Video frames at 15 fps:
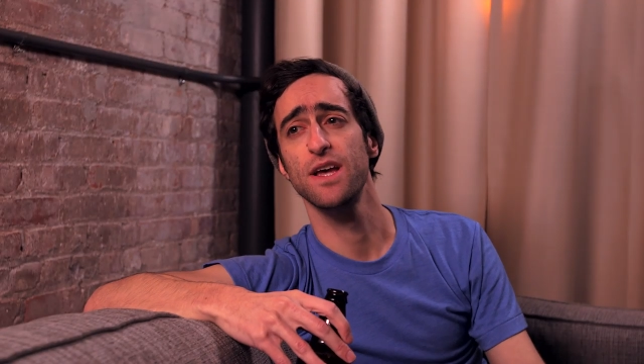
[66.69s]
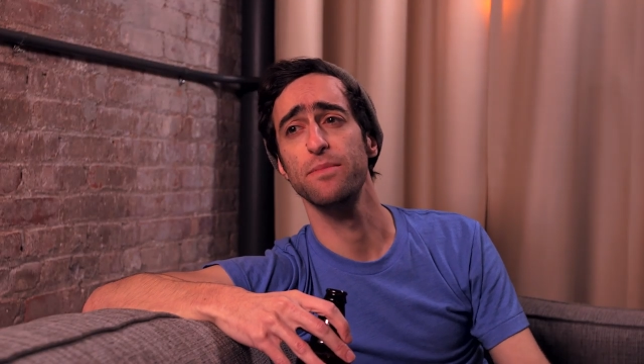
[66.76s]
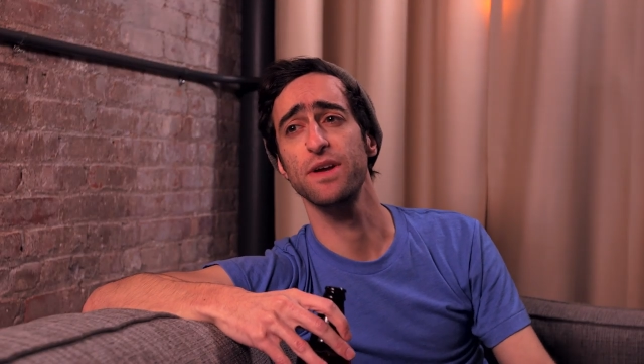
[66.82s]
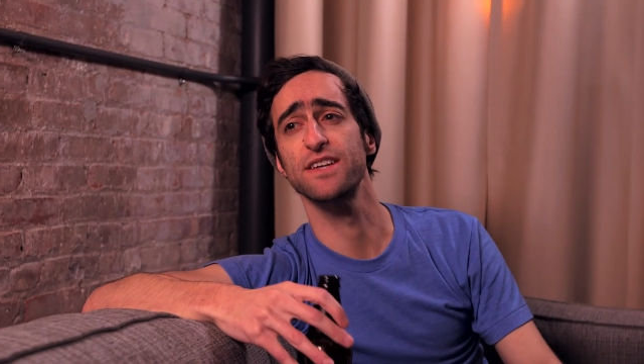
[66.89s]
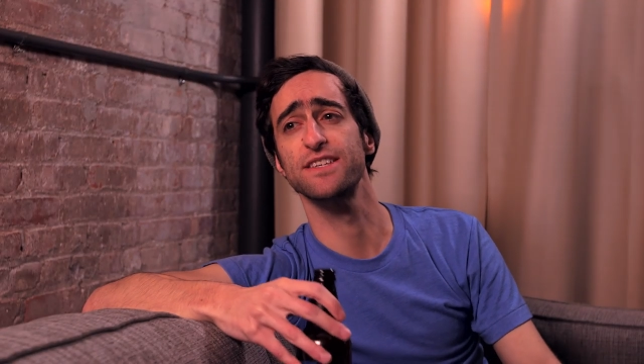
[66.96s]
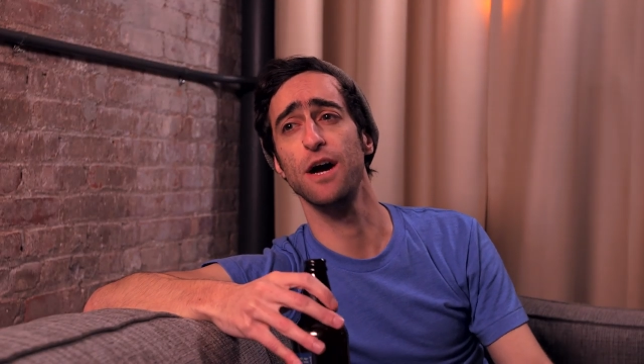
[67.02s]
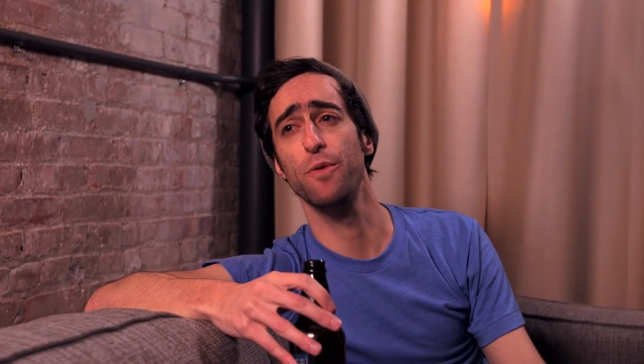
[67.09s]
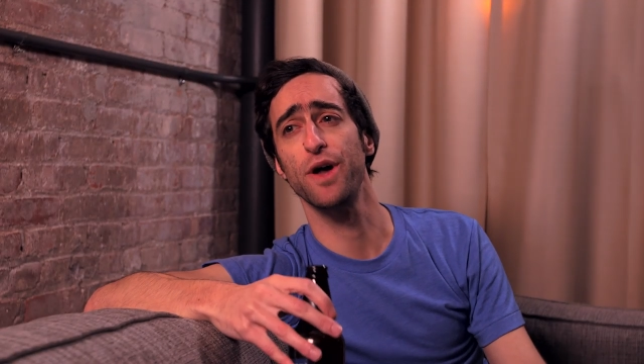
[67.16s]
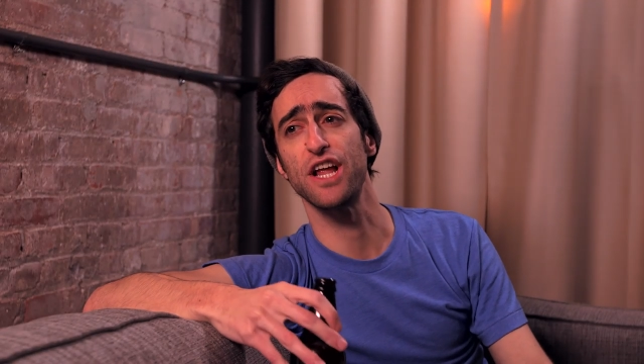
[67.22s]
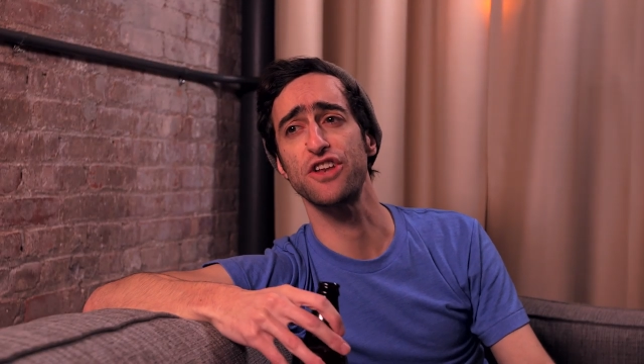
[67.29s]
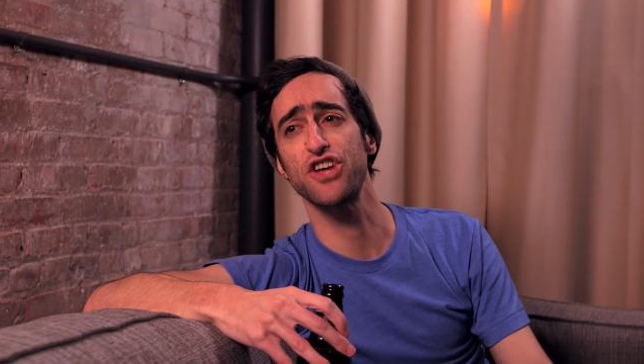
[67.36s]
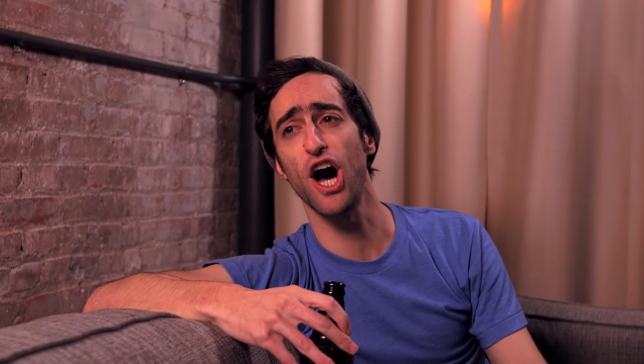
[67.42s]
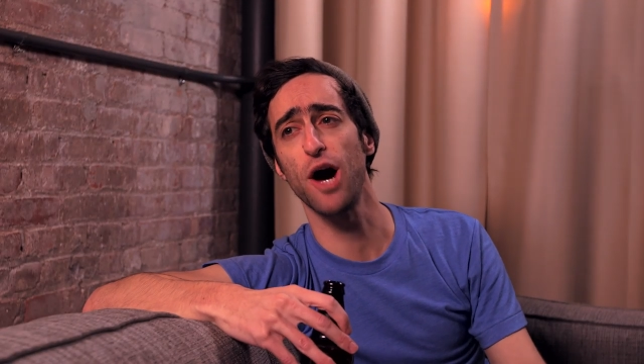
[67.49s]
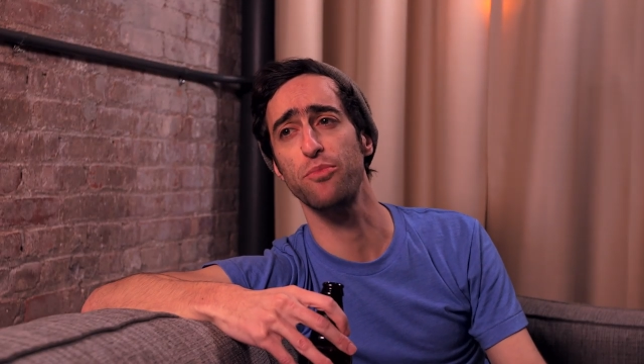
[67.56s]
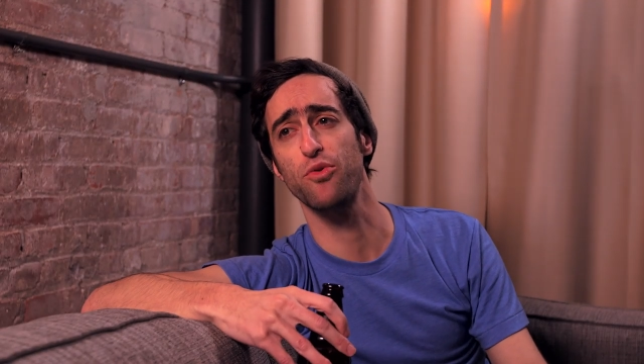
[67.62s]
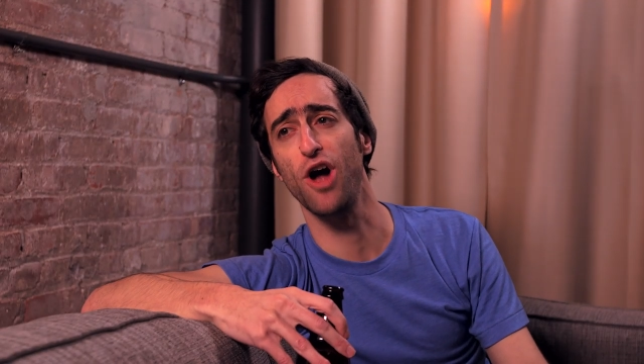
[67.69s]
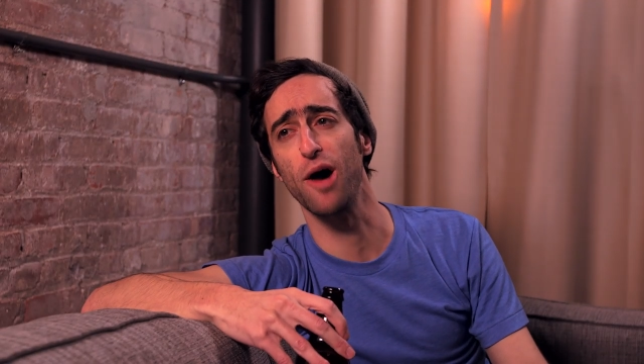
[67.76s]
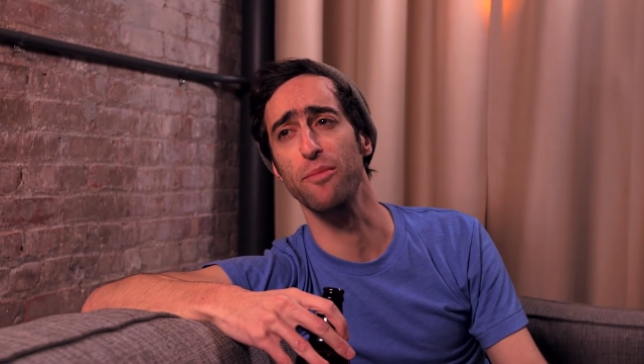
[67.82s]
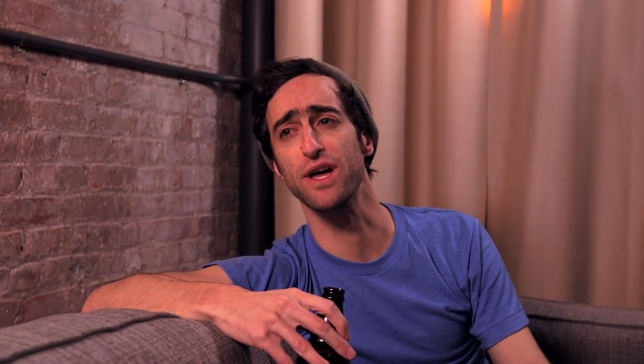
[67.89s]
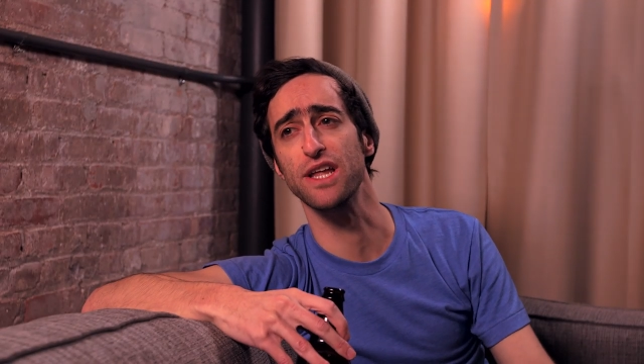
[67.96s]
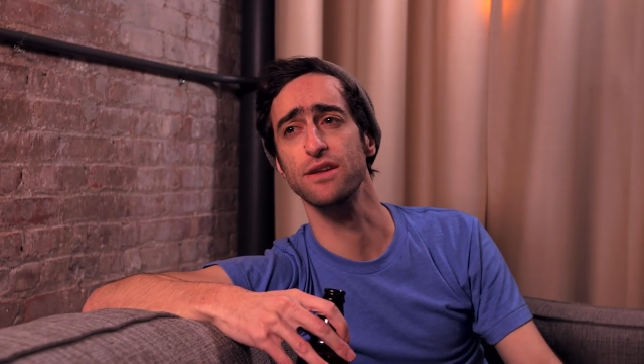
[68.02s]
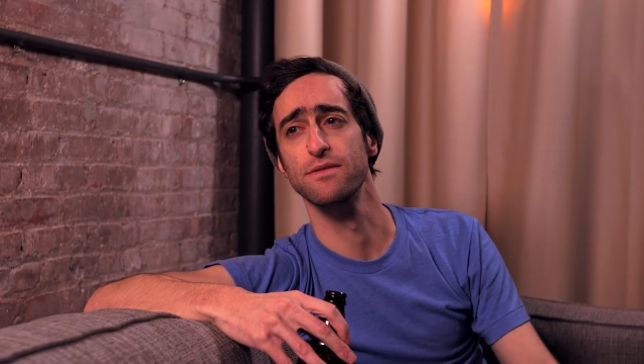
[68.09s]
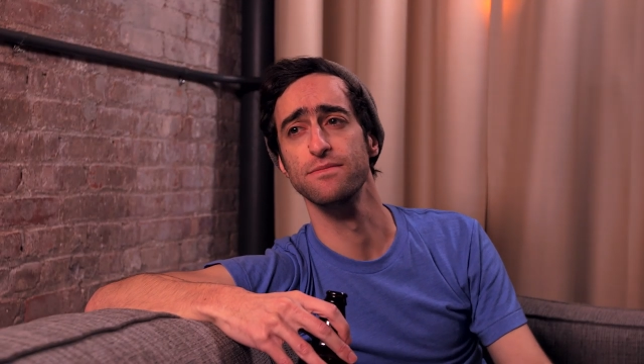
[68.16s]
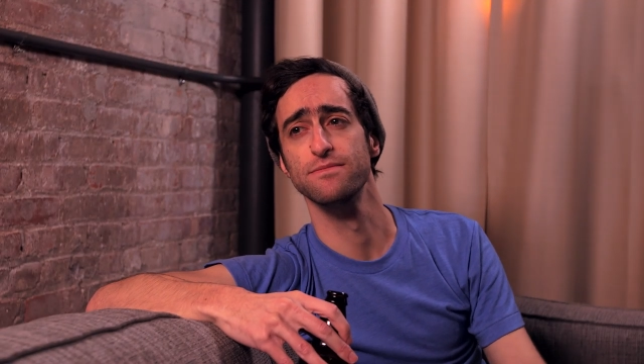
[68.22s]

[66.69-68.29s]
Because I want a top ramen.